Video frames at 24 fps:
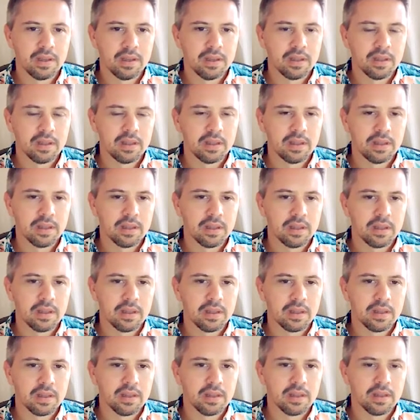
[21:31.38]

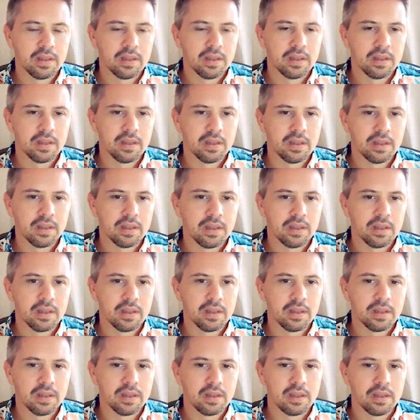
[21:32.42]

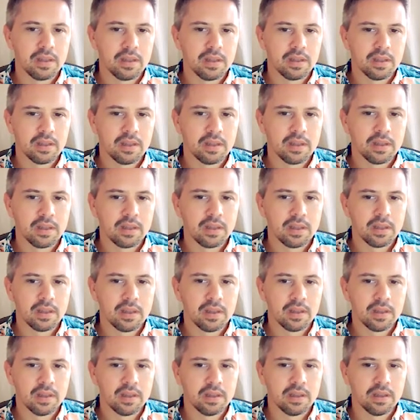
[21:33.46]

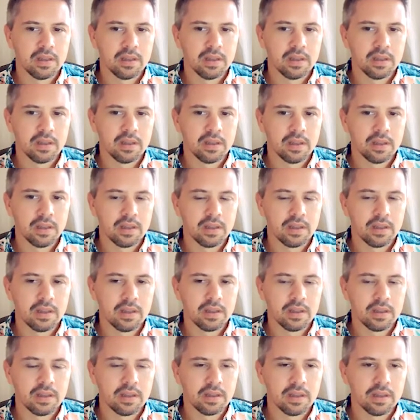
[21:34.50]

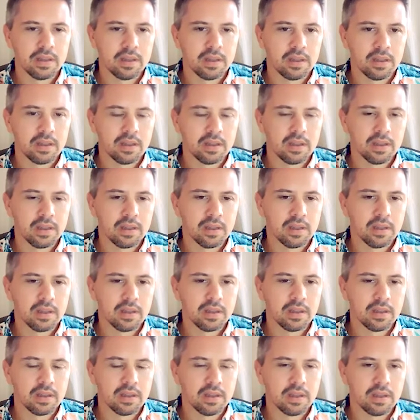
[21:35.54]

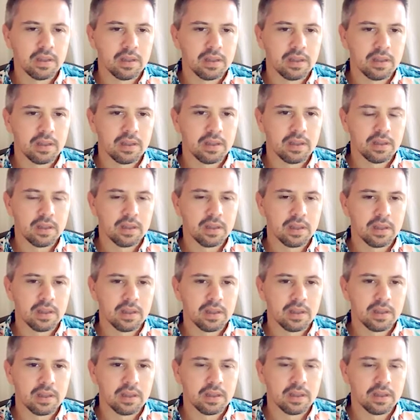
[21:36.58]

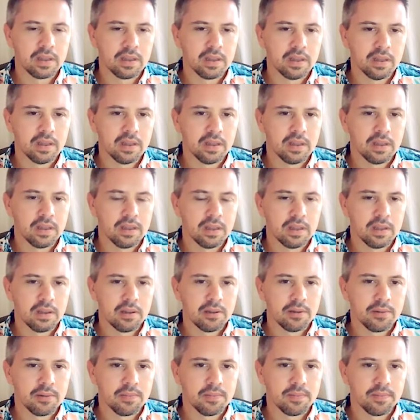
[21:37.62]

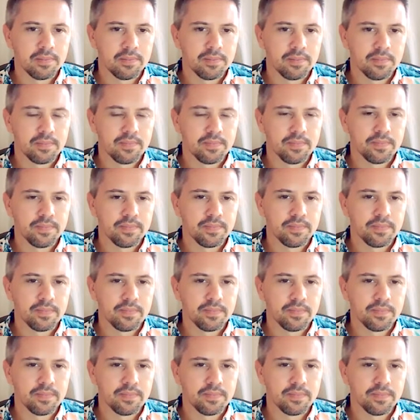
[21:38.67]
The person shown says nothing.